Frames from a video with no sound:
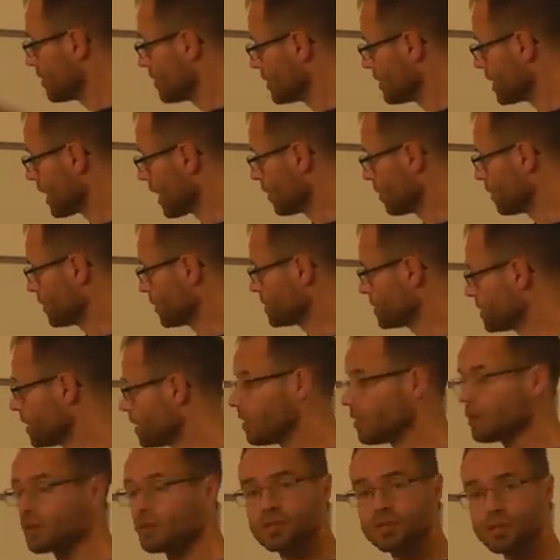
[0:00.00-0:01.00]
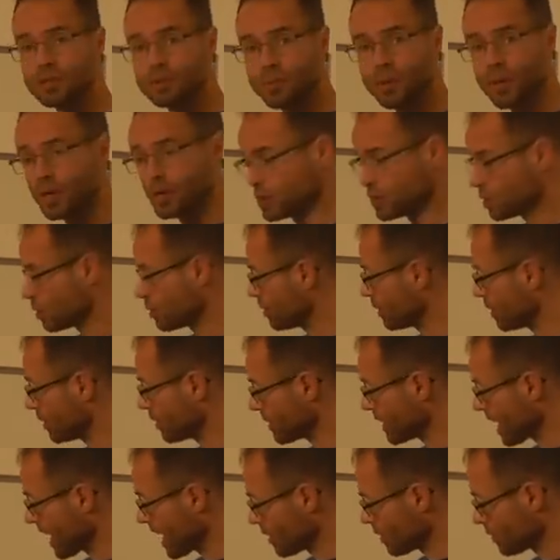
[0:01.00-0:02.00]
The upper teeth are supposed to be
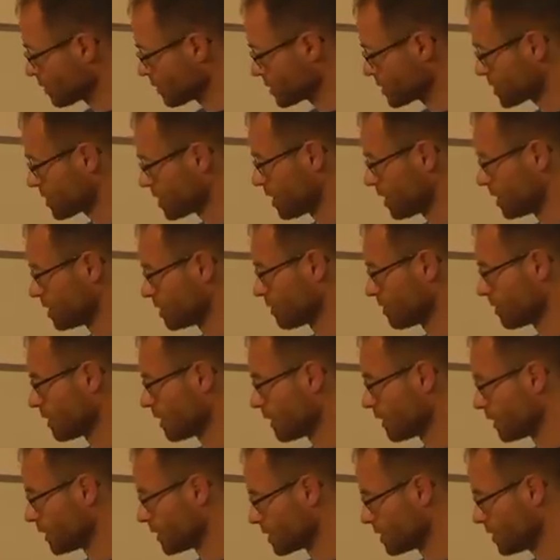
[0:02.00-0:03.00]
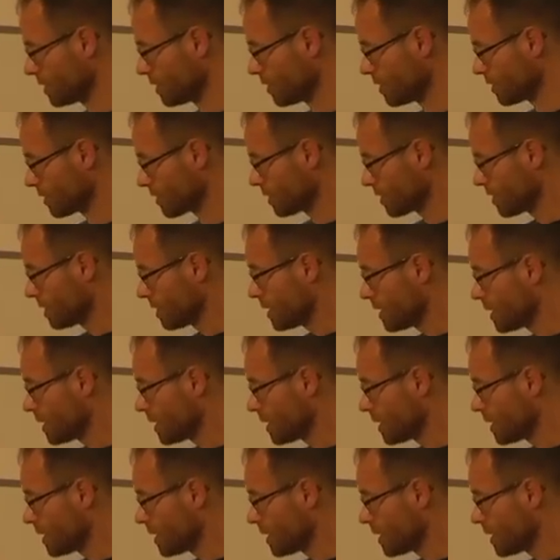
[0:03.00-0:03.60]
on the outside of the lower teeth